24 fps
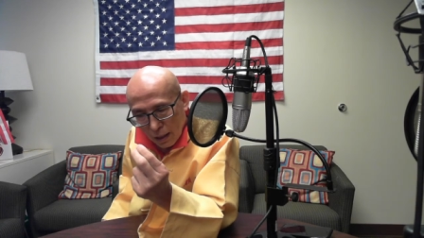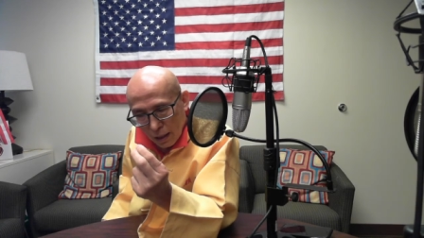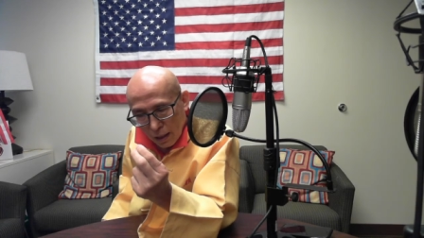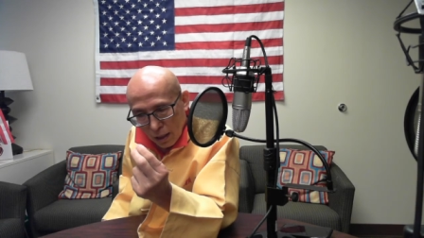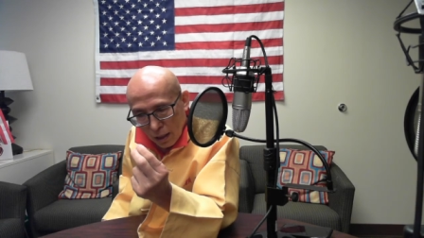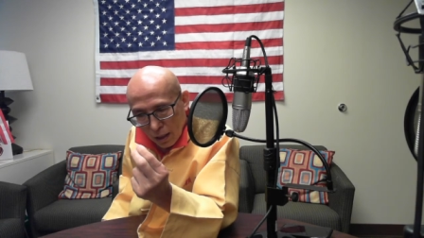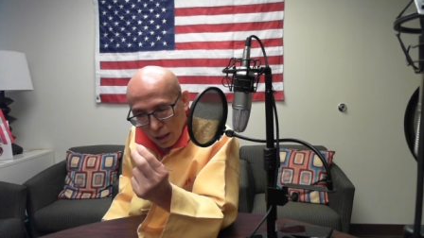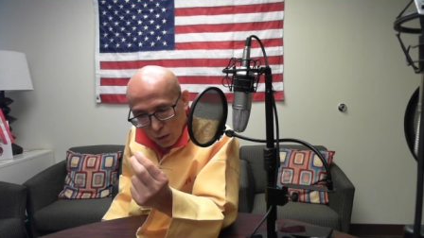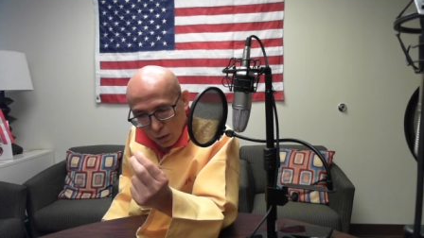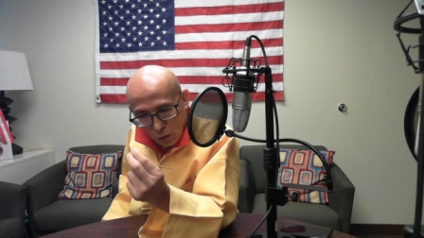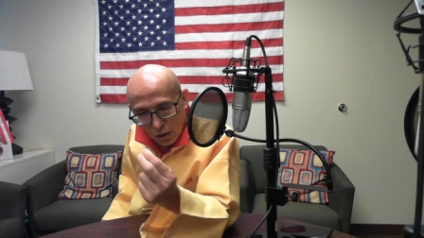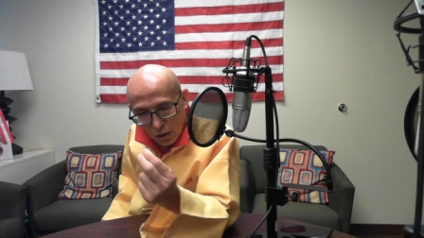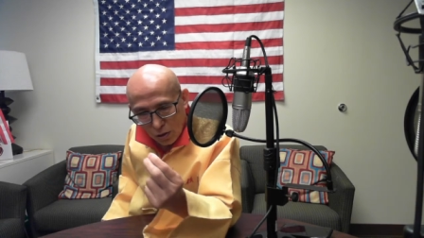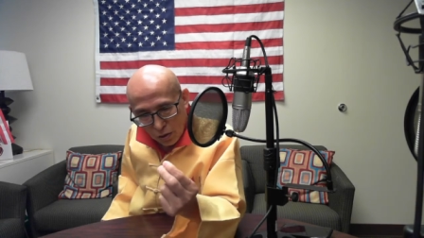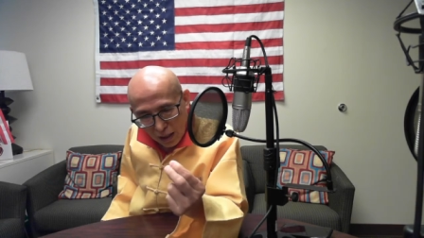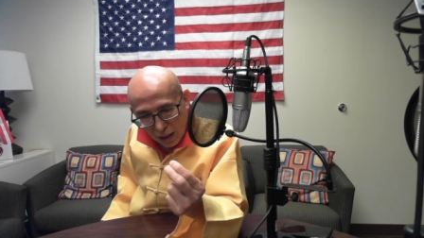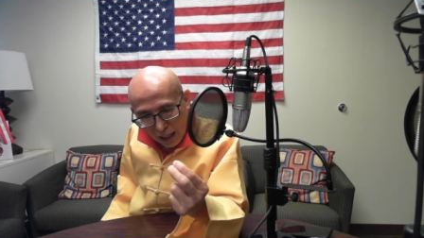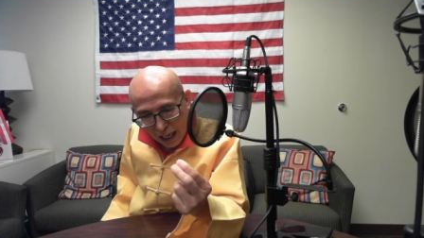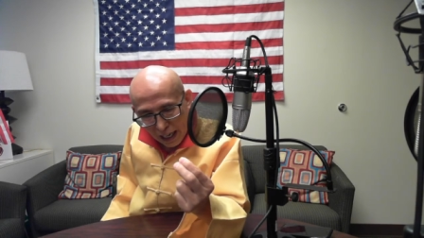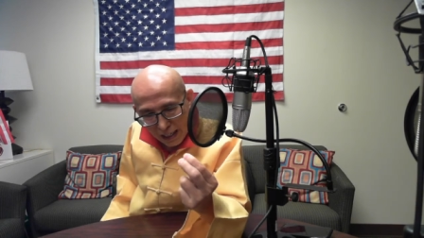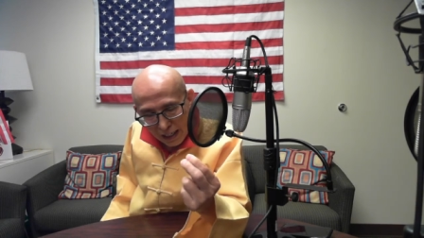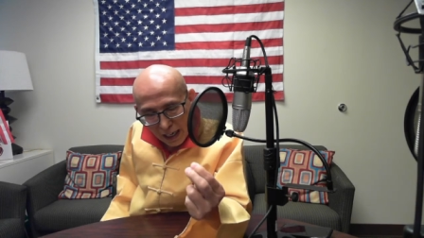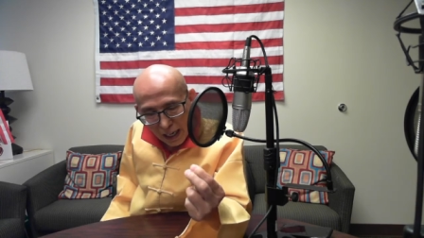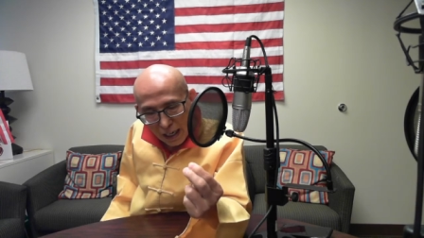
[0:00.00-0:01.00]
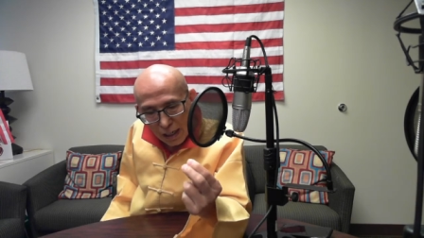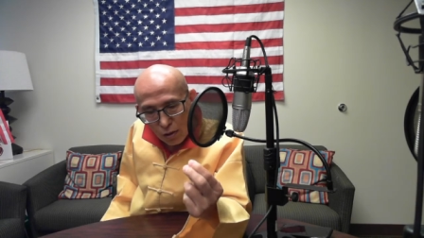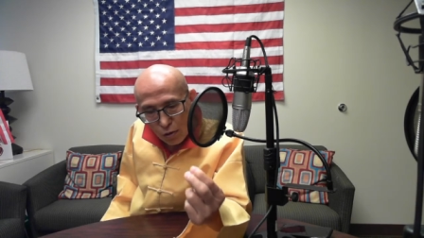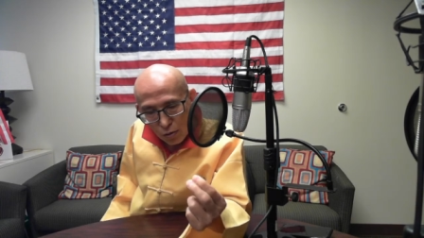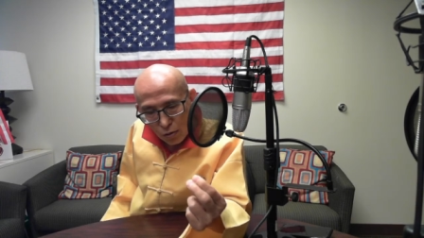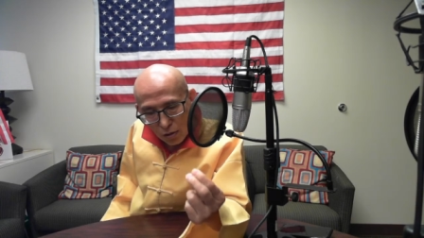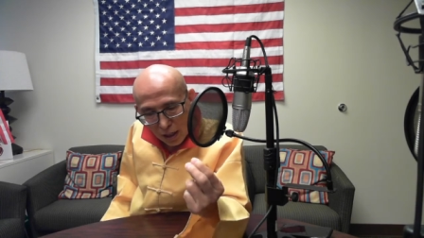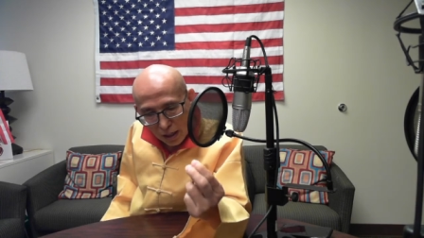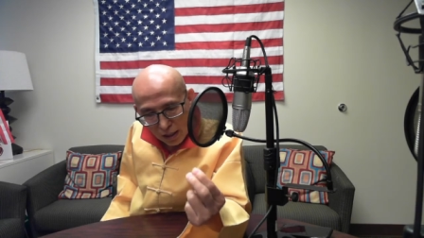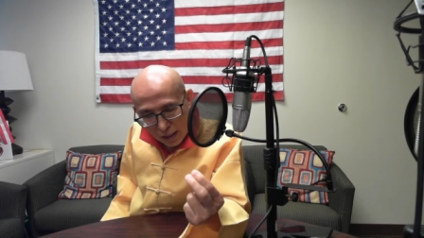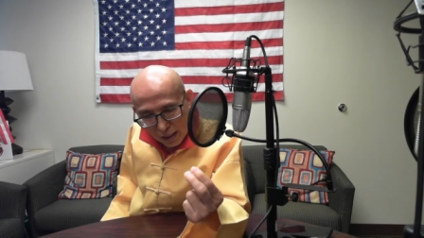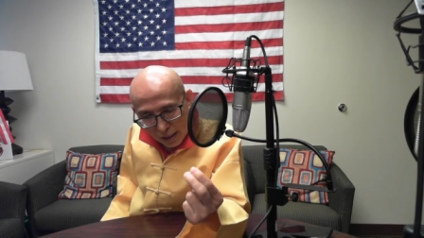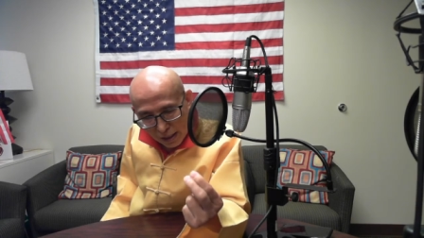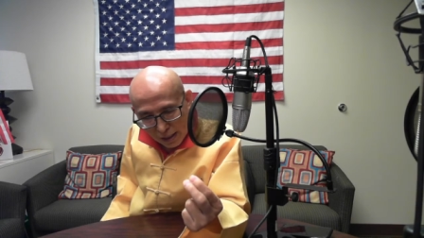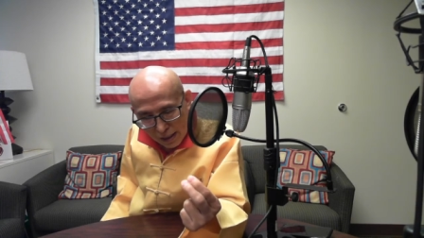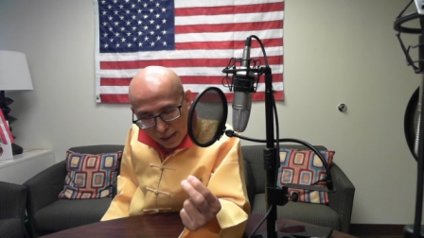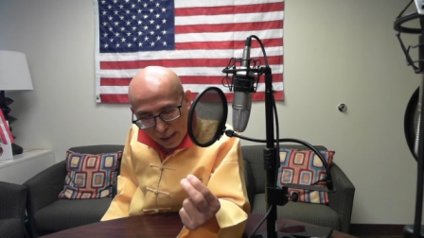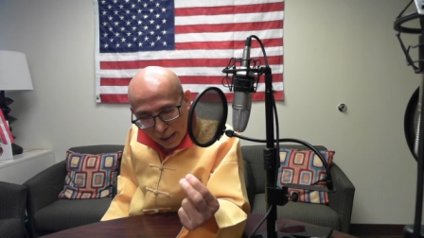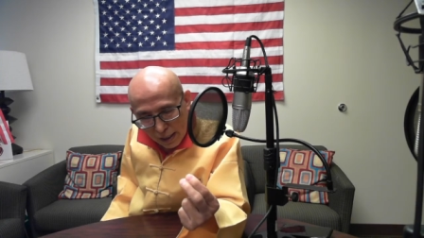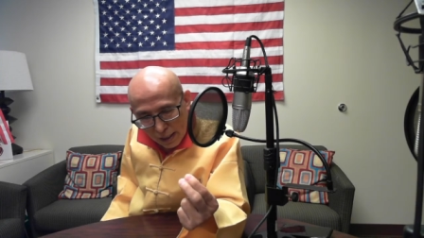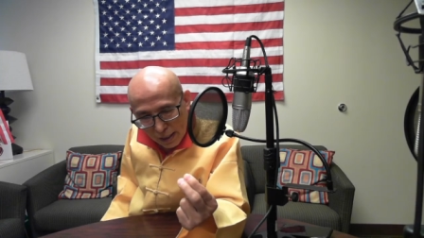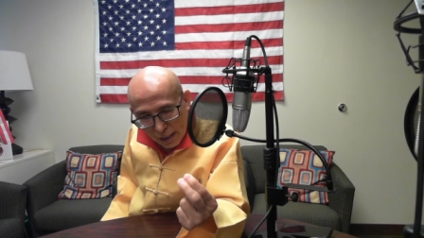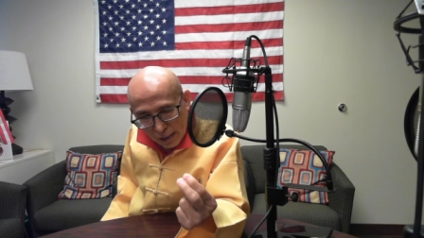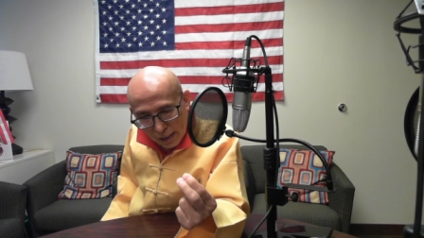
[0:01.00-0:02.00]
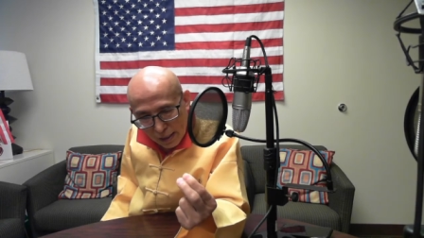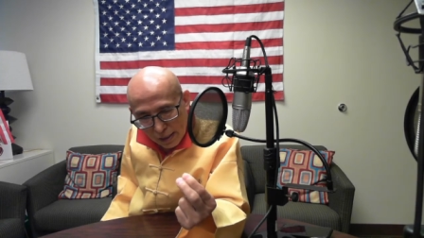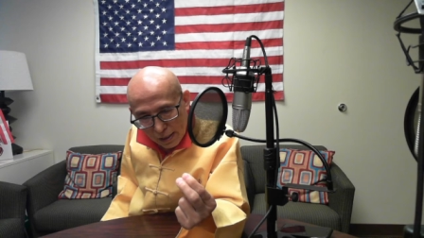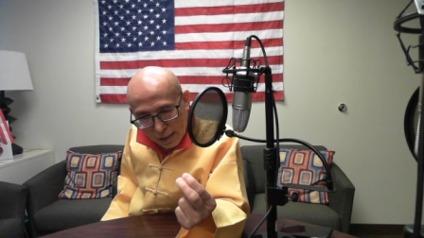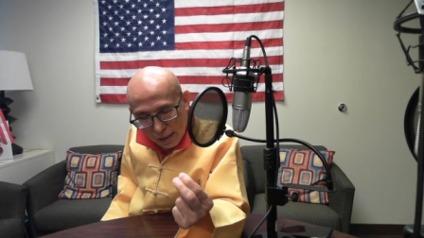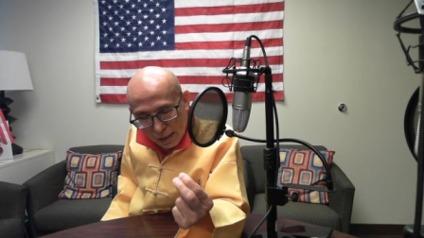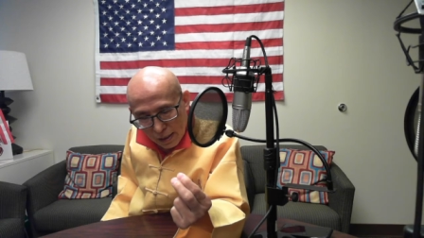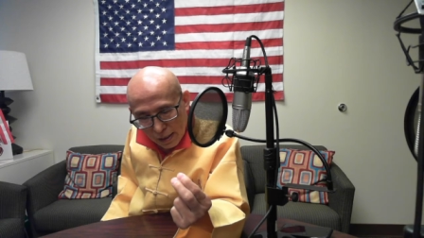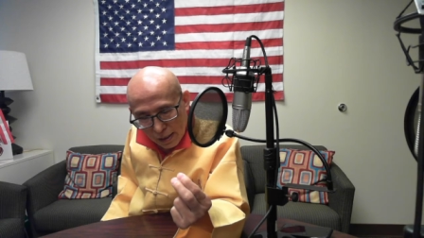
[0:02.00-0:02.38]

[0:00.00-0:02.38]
you want to get into that disease,